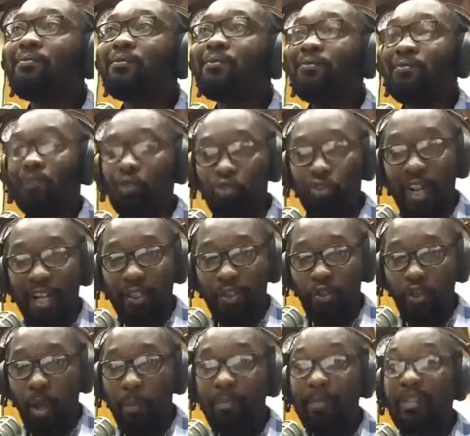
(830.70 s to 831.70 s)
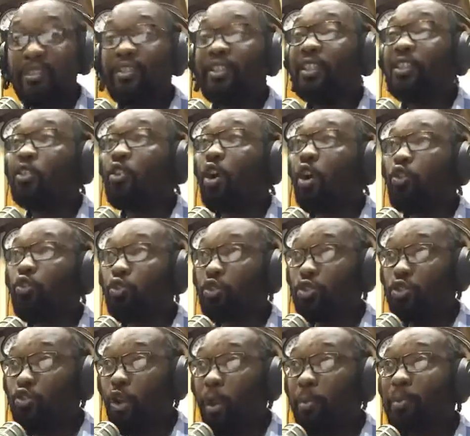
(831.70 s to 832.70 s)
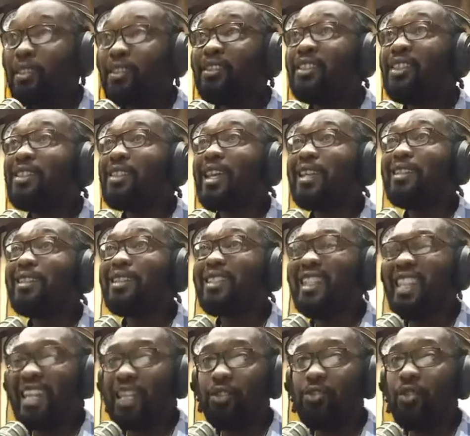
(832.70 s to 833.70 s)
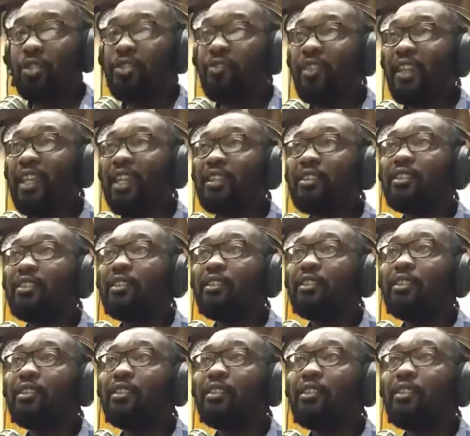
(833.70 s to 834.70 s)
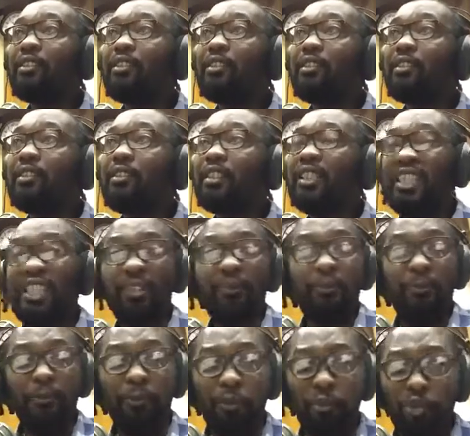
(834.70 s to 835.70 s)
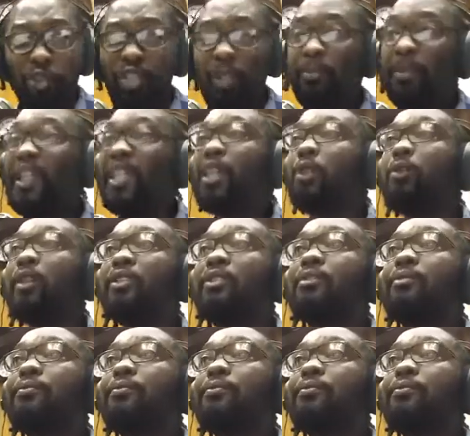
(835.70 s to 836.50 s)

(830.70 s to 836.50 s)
rat droppings and cockroach droppings. These are dangerous things. It's food you're playing with.